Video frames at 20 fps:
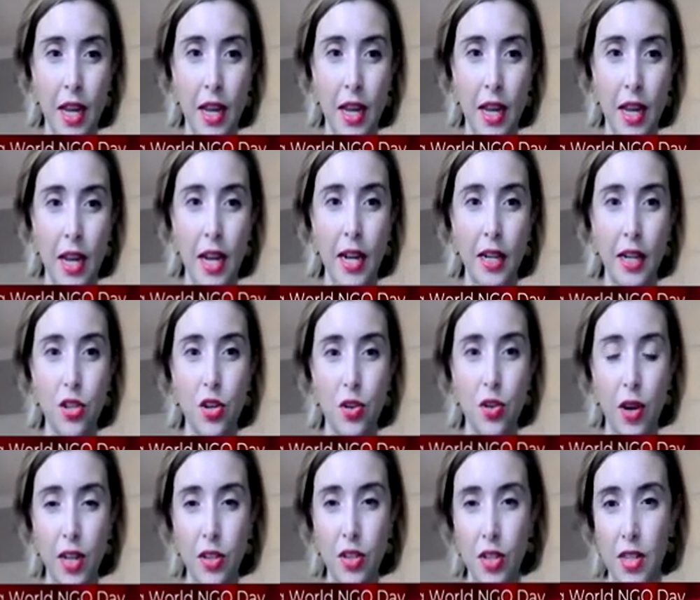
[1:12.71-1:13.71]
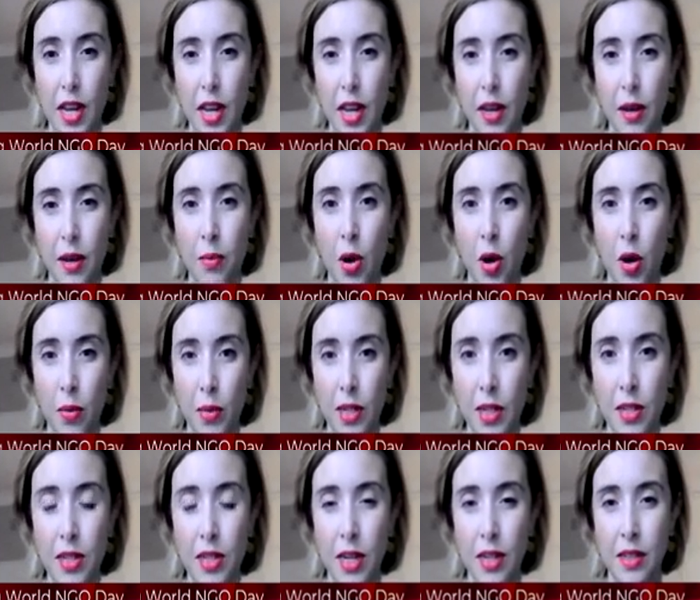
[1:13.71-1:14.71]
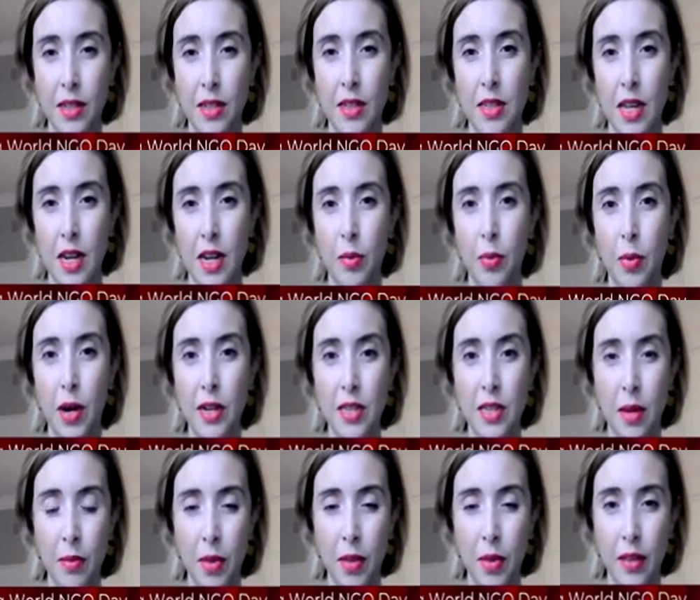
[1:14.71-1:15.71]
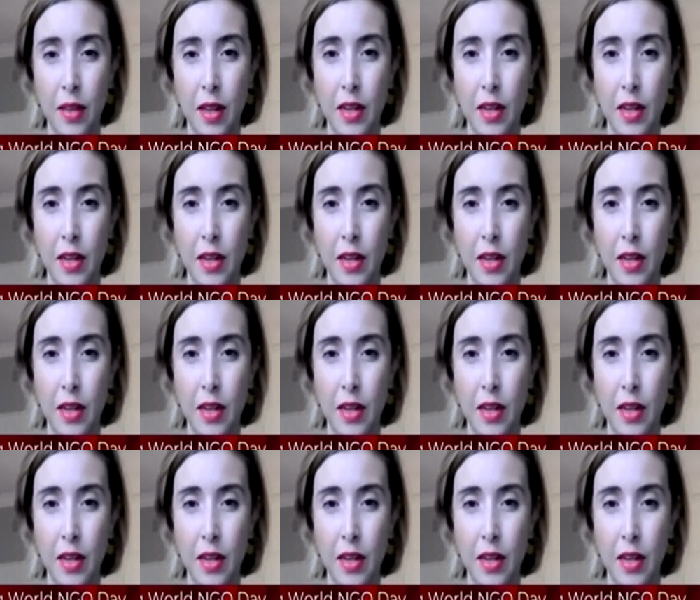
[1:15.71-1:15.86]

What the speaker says: it's great to take a moment and celebrate something that